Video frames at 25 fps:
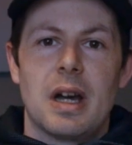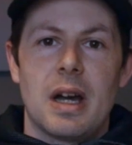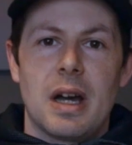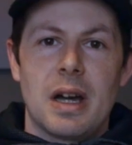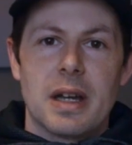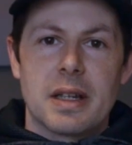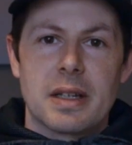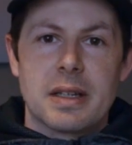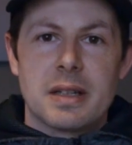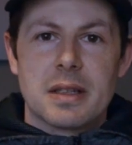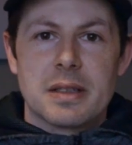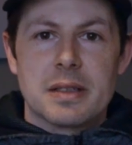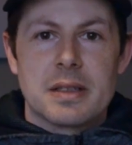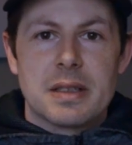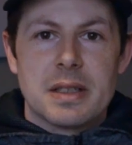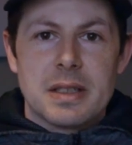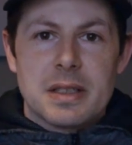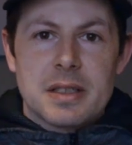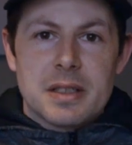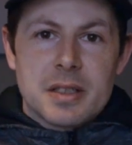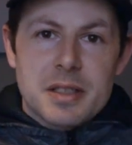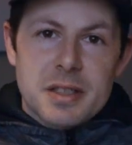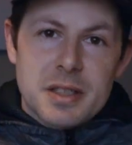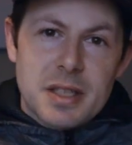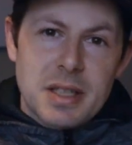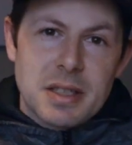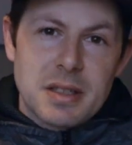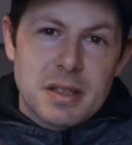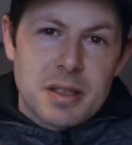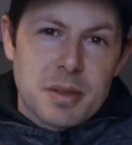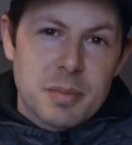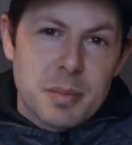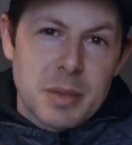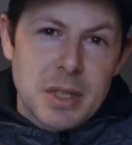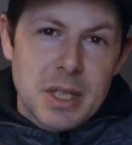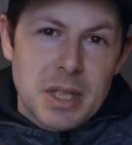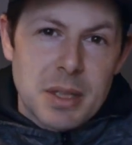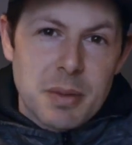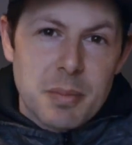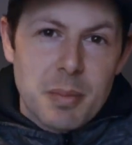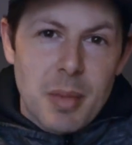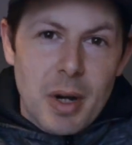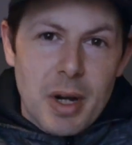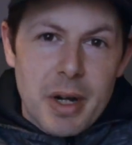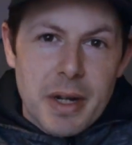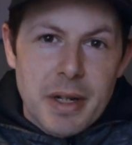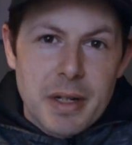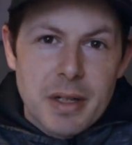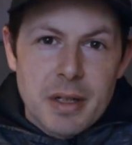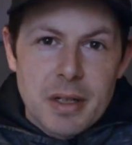I got this sent to me
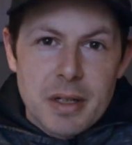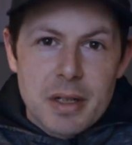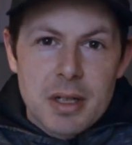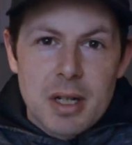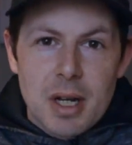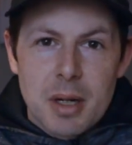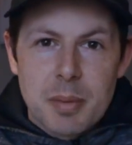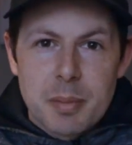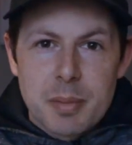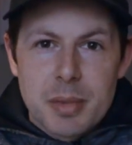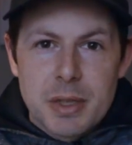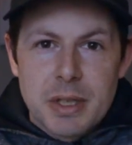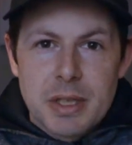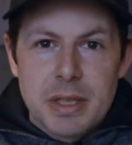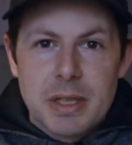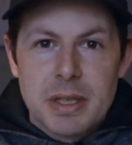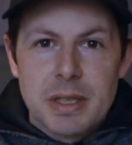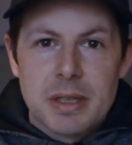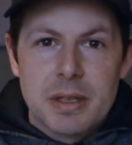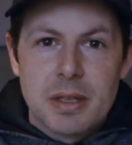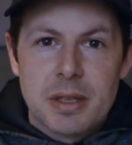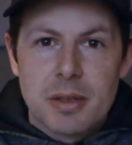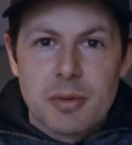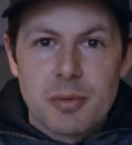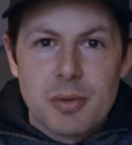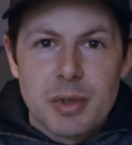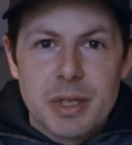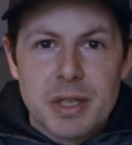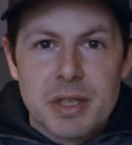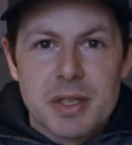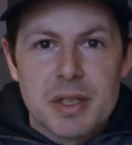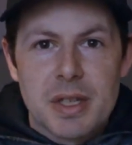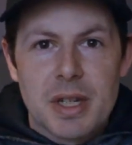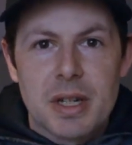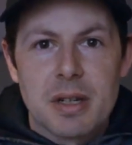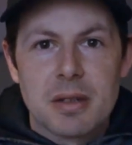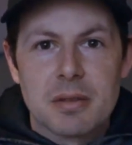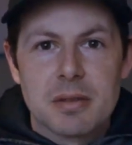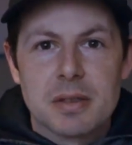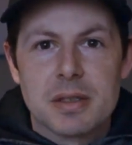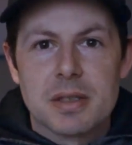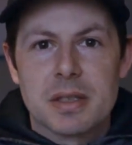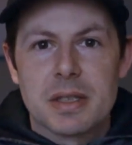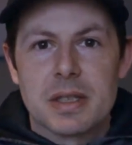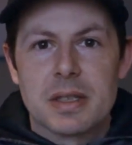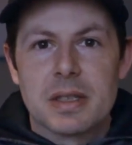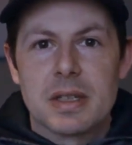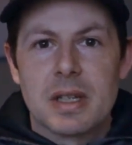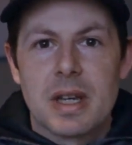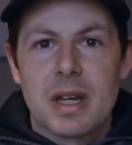by the company. They reached out
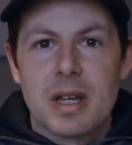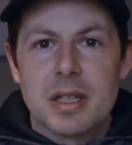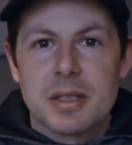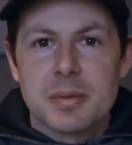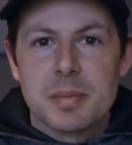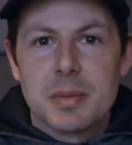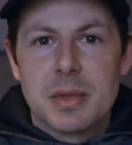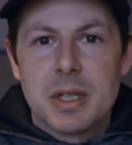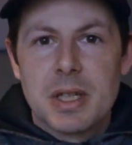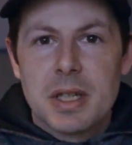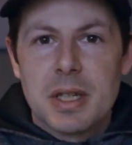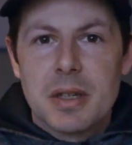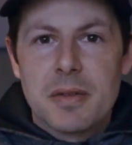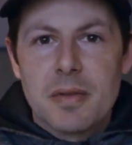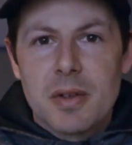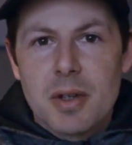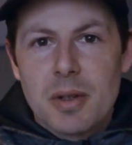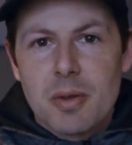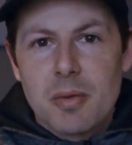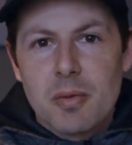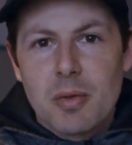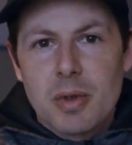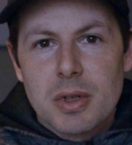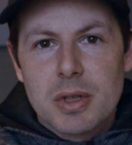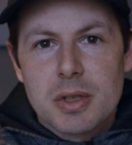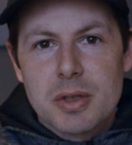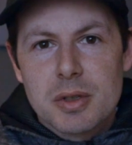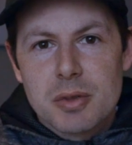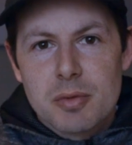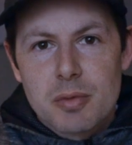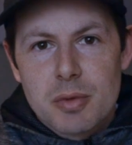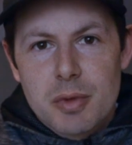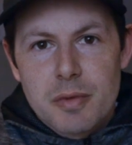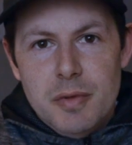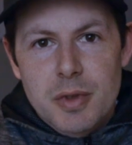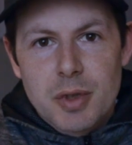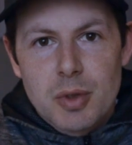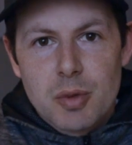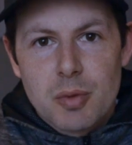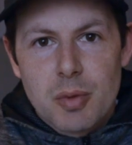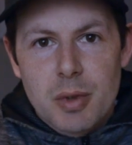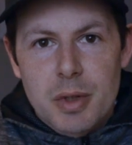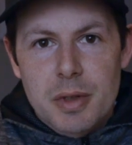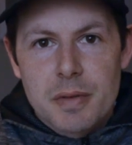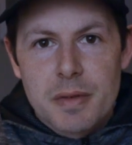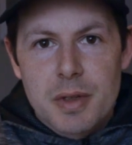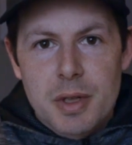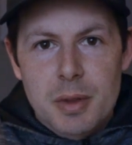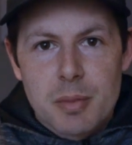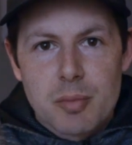and asked me if I wanted to review
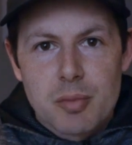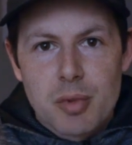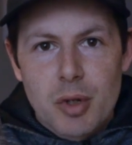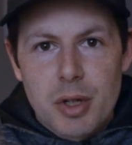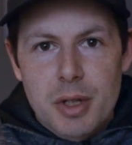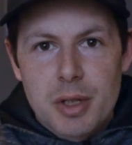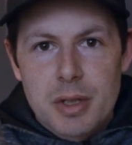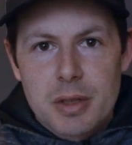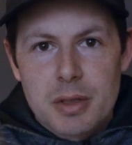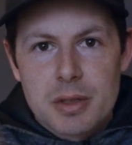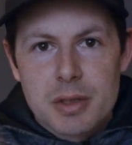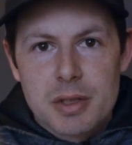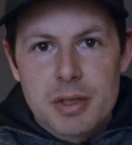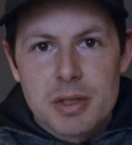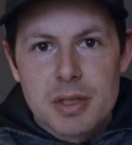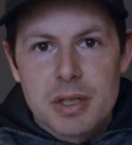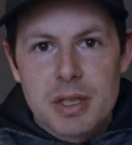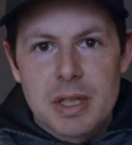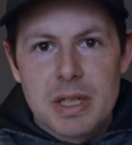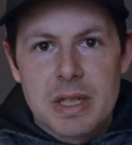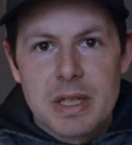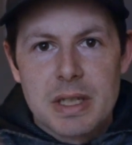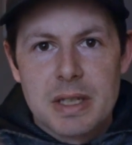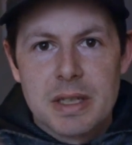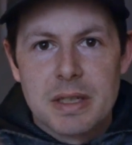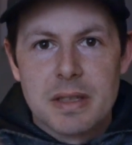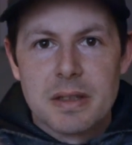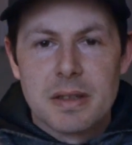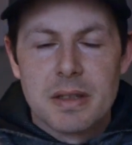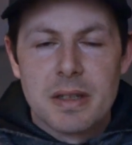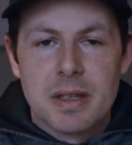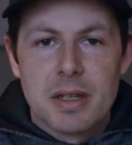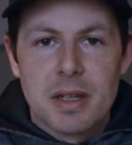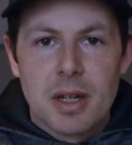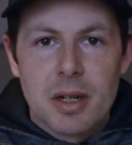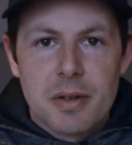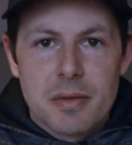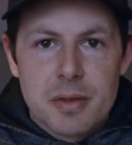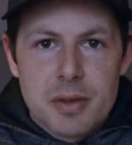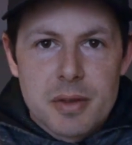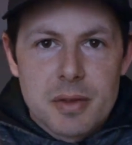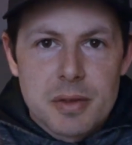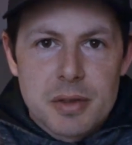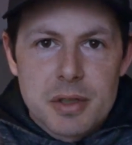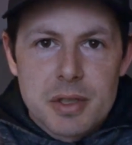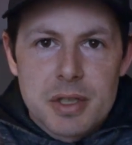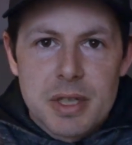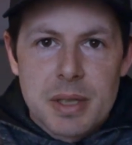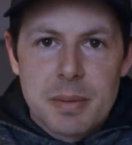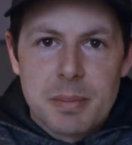one of their products, and they offered
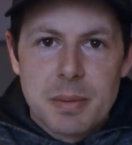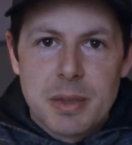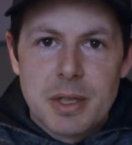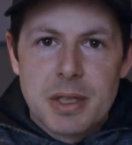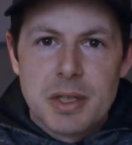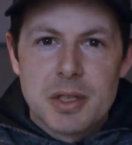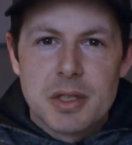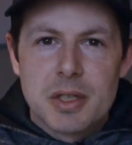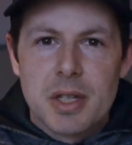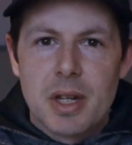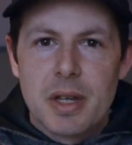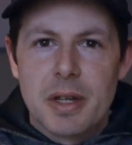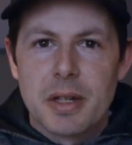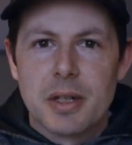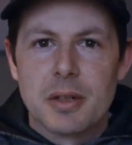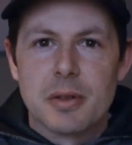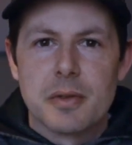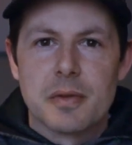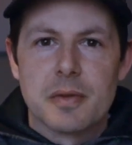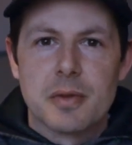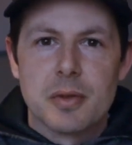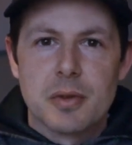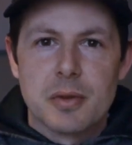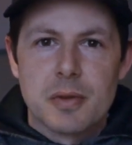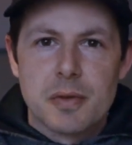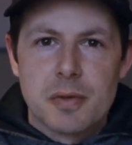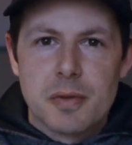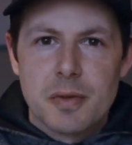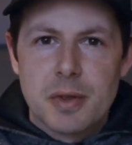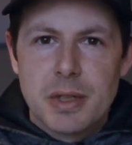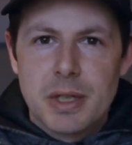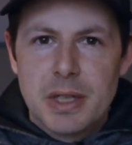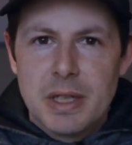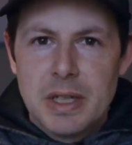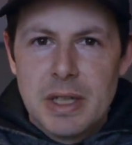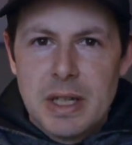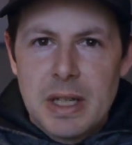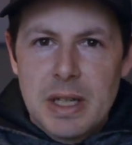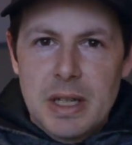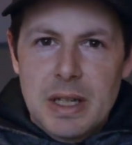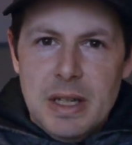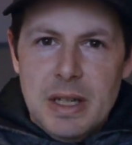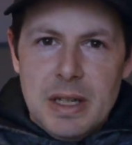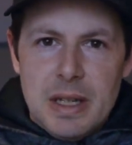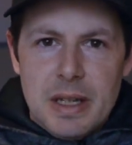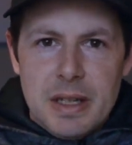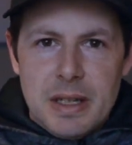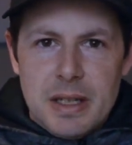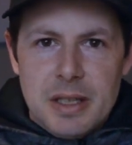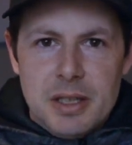to send me the slider for free
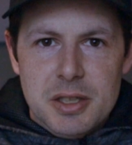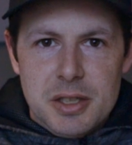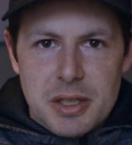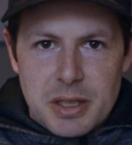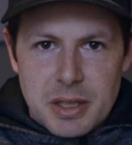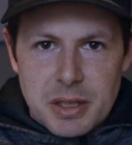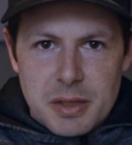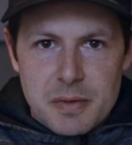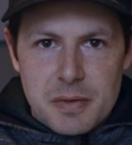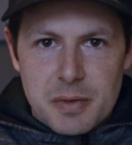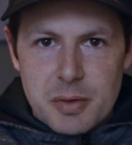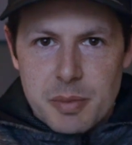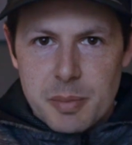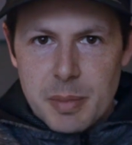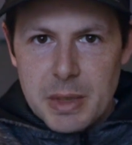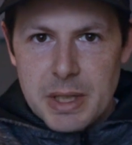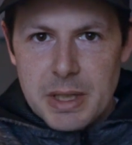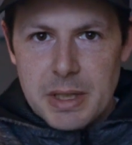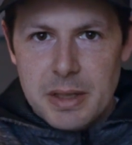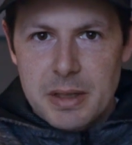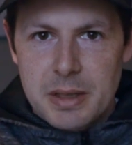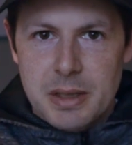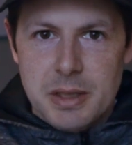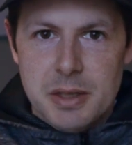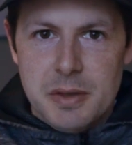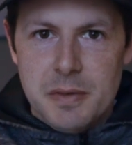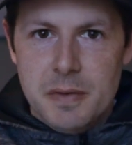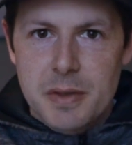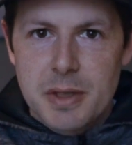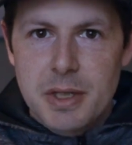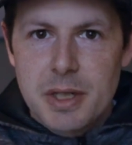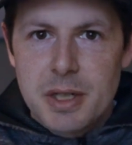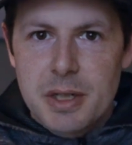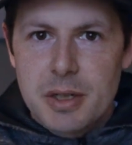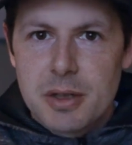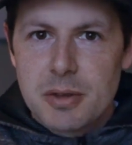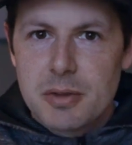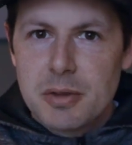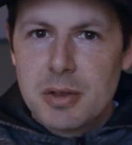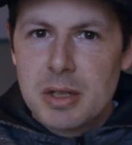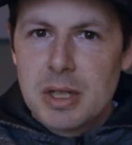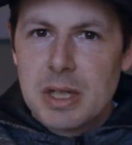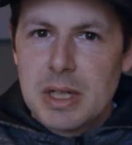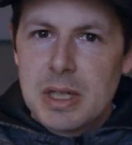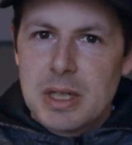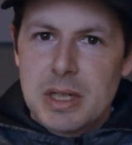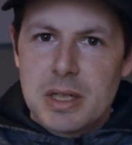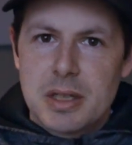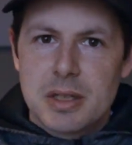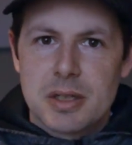in exchange for making this video.
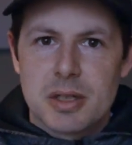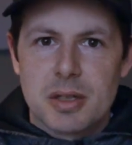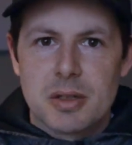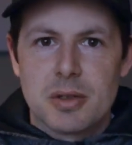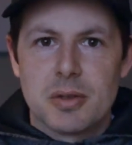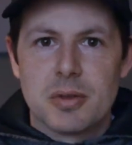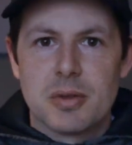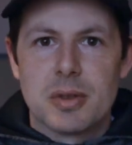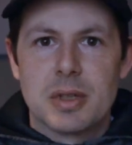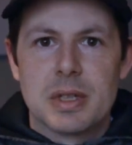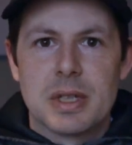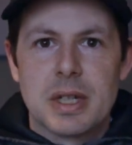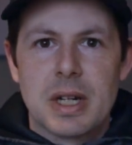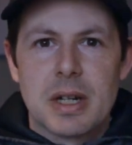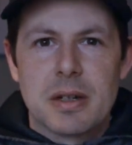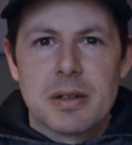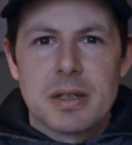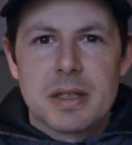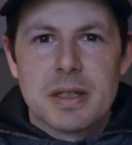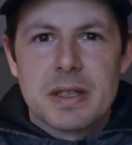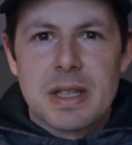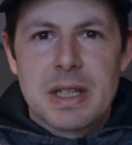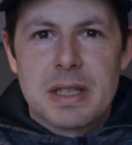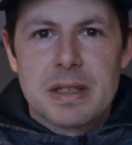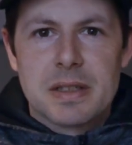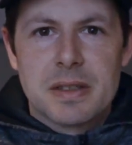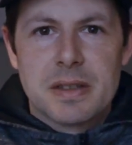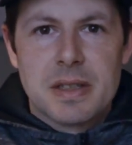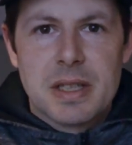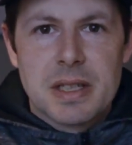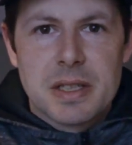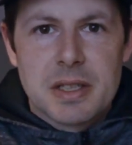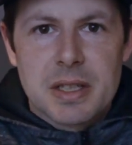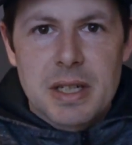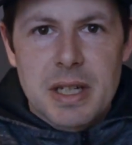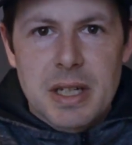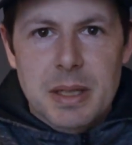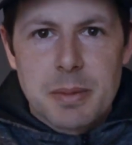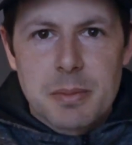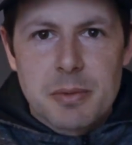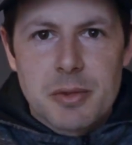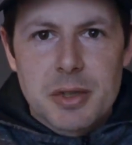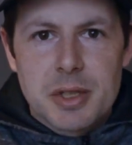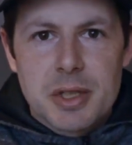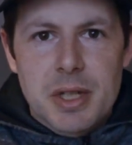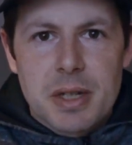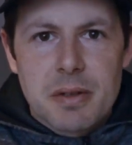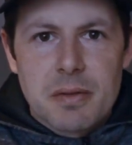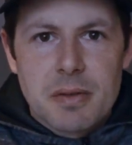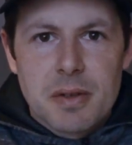So now that that disclaimer
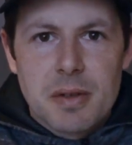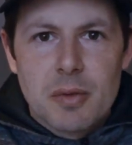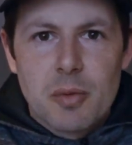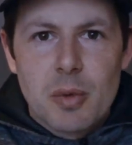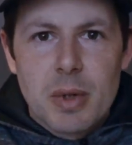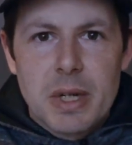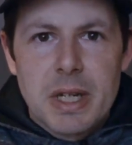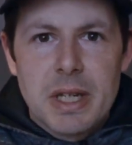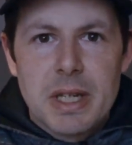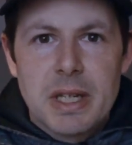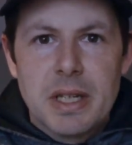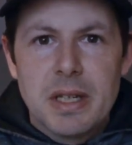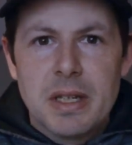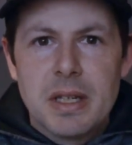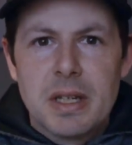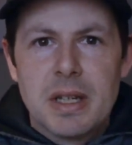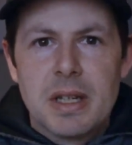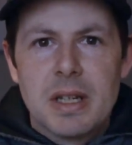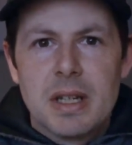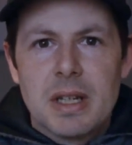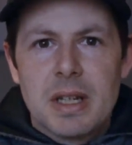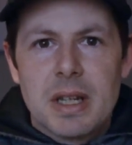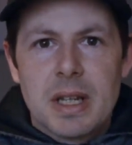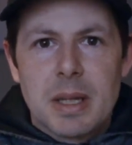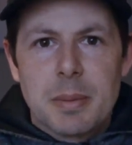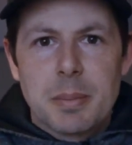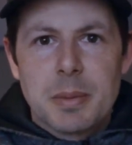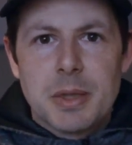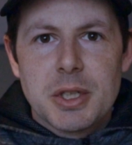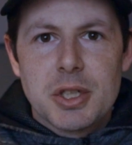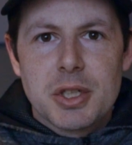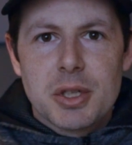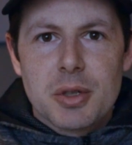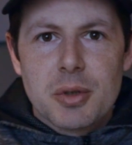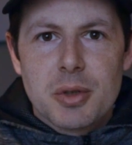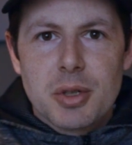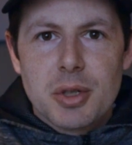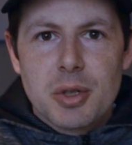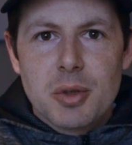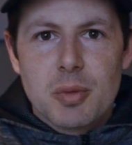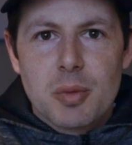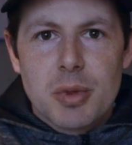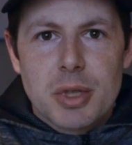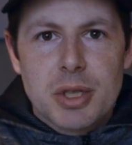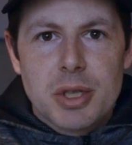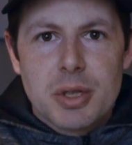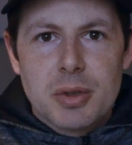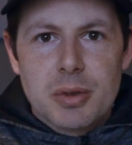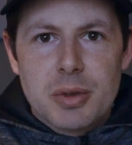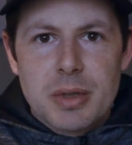is out of the way, let me show you
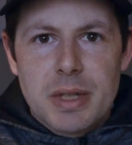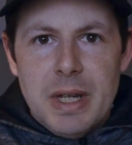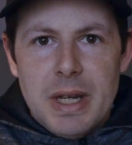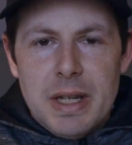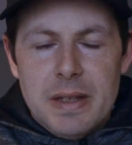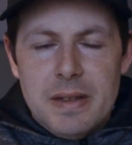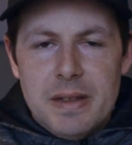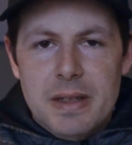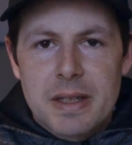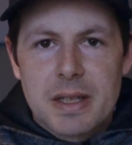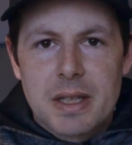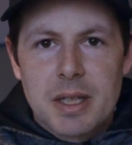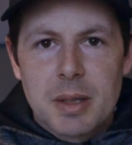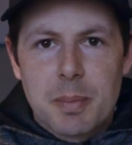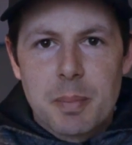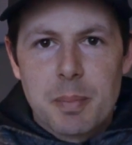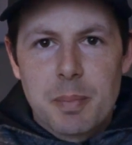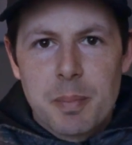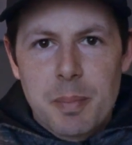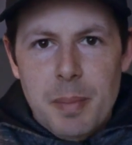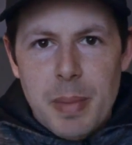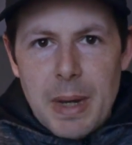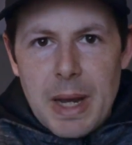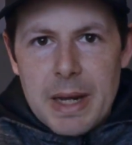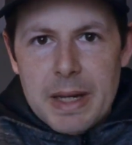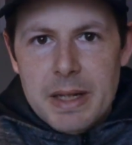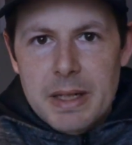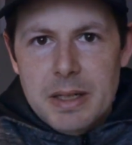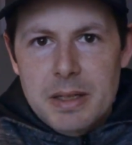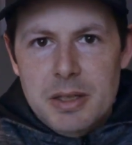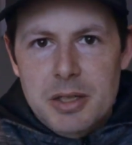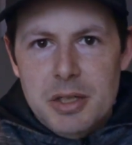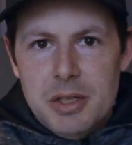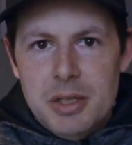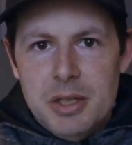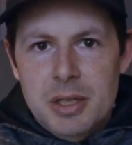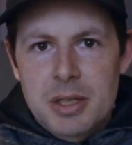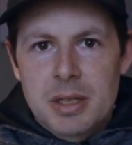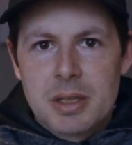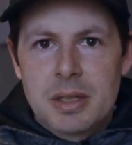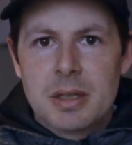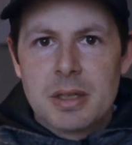what you get in the package.